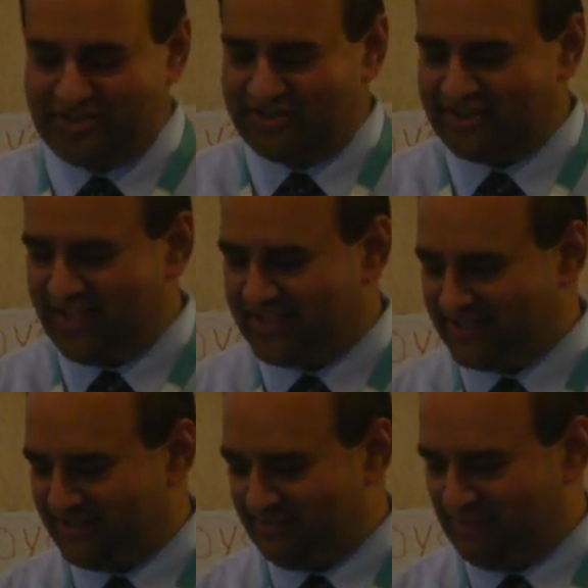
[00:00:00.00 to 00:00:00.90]
In this
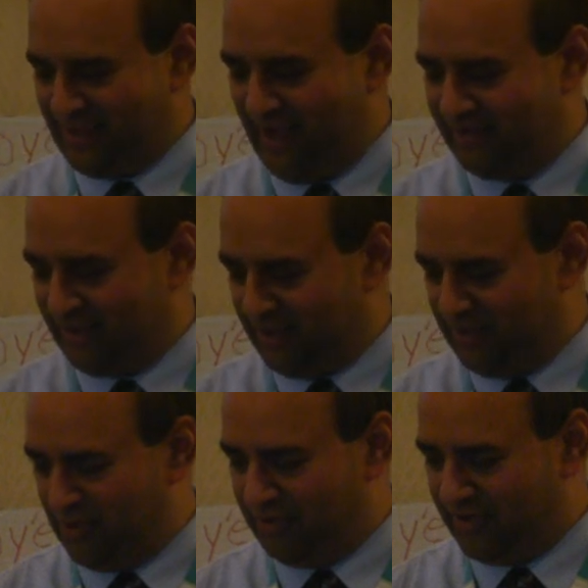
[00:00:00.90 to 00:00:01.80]
case, we'll have it a little
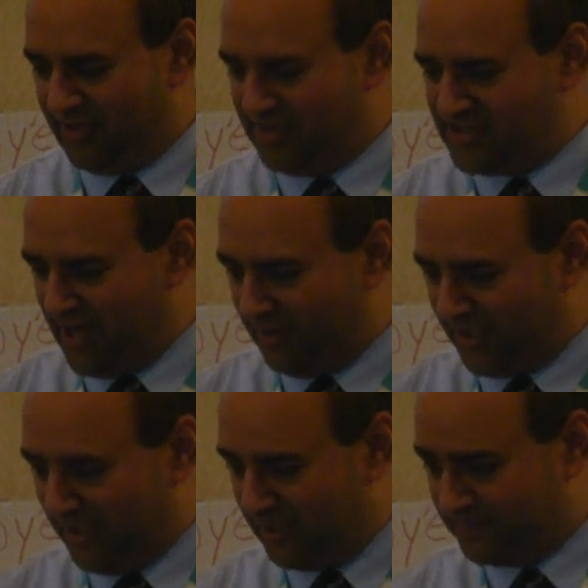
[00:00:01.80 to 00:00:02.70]
bit over the lunch hour
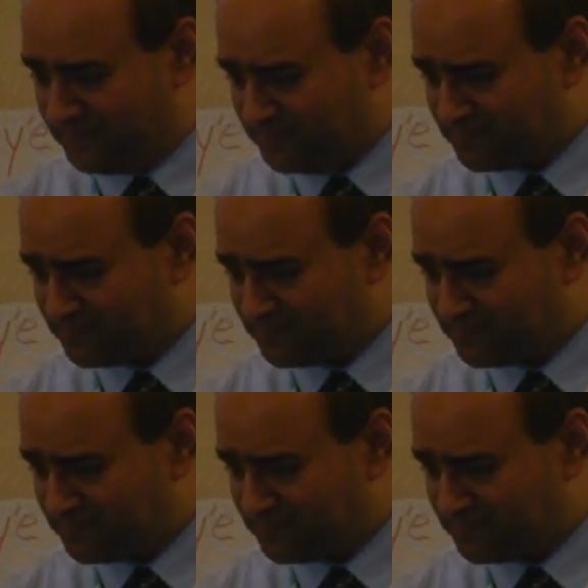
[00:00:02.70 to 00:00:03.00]
here.